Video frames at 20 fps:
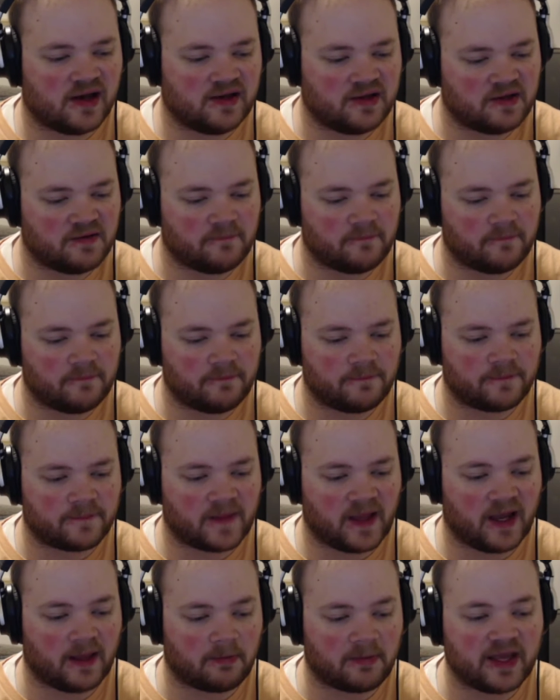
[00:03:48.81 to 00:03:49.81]

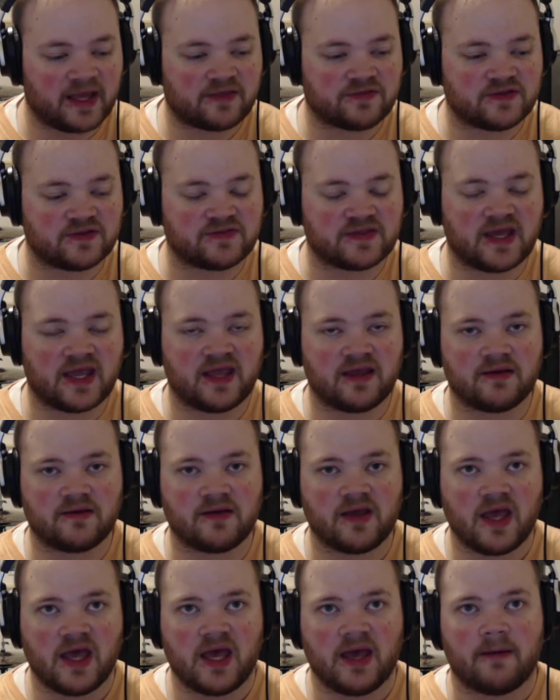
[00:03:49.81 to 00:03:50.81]
I like that
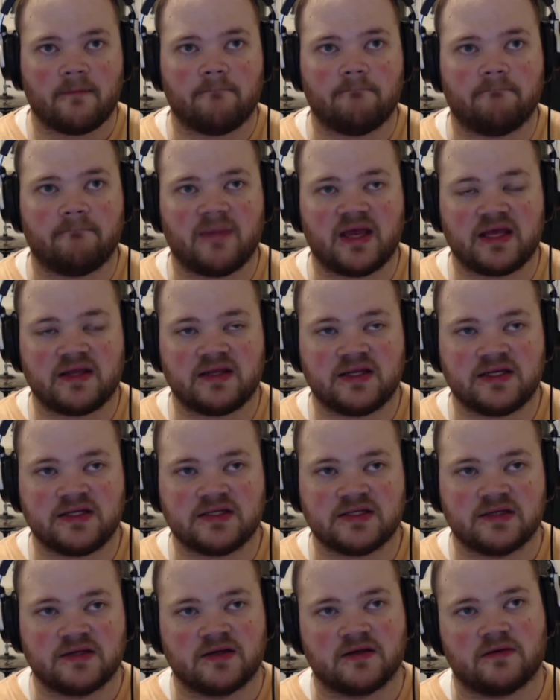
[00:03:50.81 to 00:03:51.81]
they
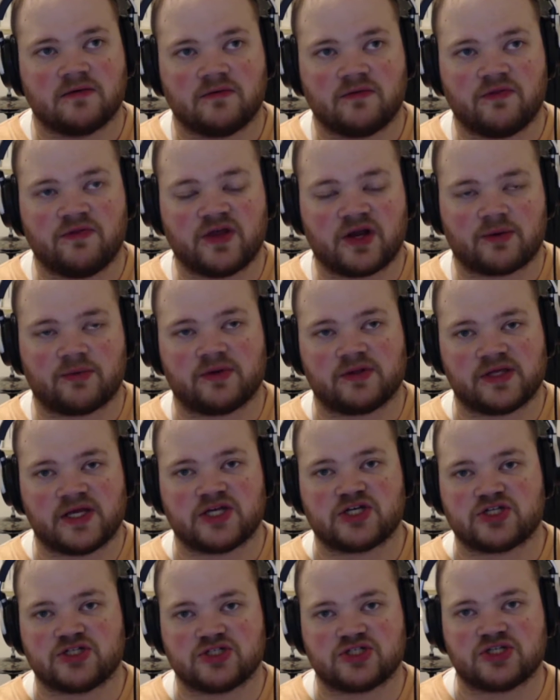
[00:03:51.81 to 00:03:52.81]
made their
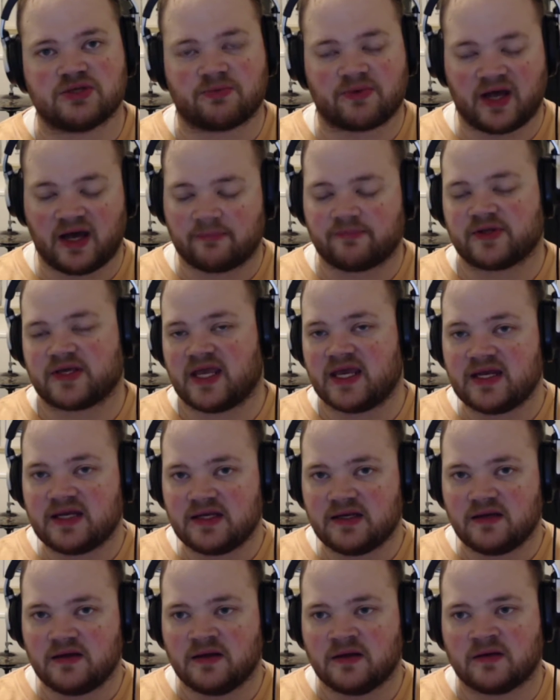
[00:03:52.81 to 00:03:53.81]
relationship
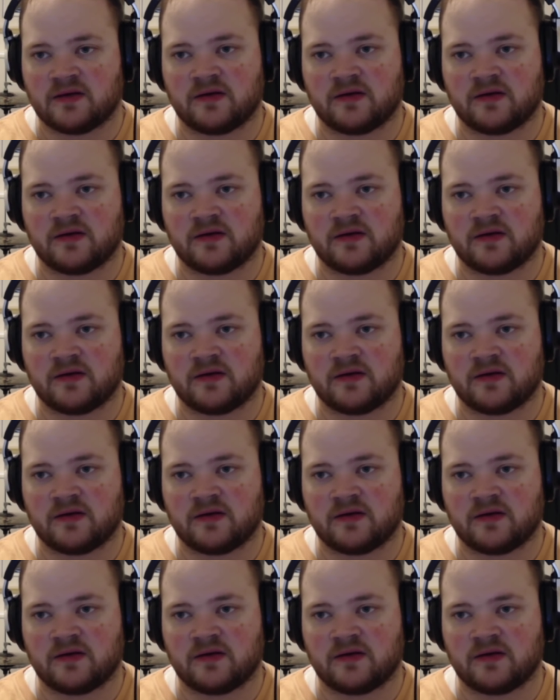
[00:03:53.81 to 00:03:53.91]
complicated.